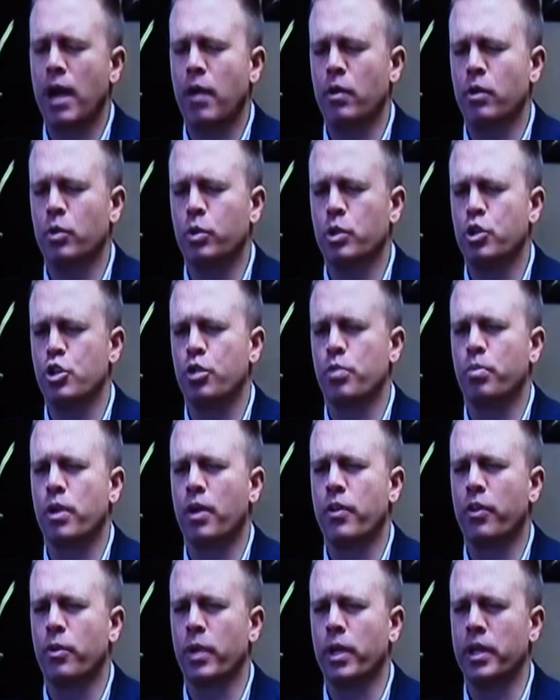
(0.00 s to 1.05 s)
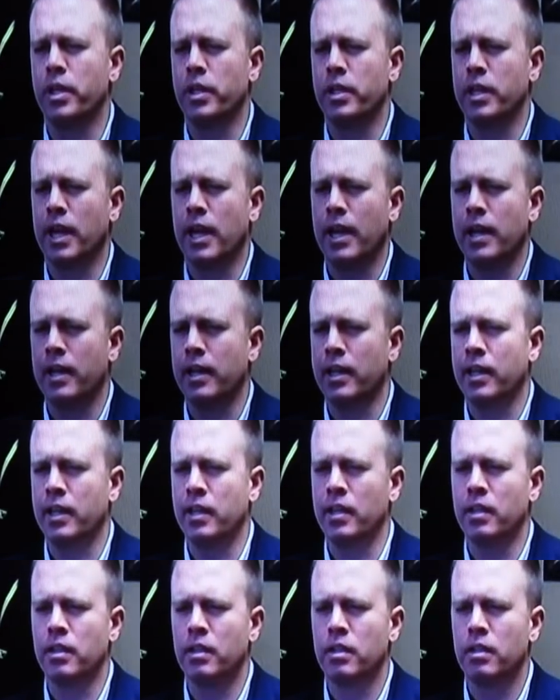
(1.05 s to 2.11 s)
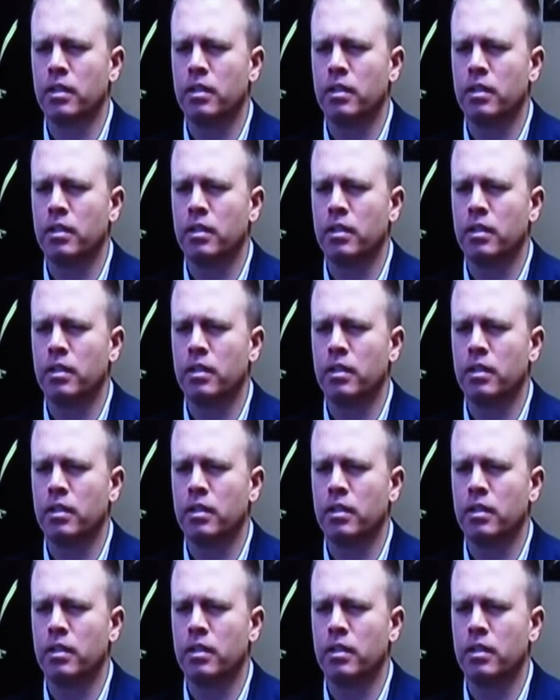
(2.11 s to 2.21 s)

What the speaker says: How old was your brother when he died, Annie?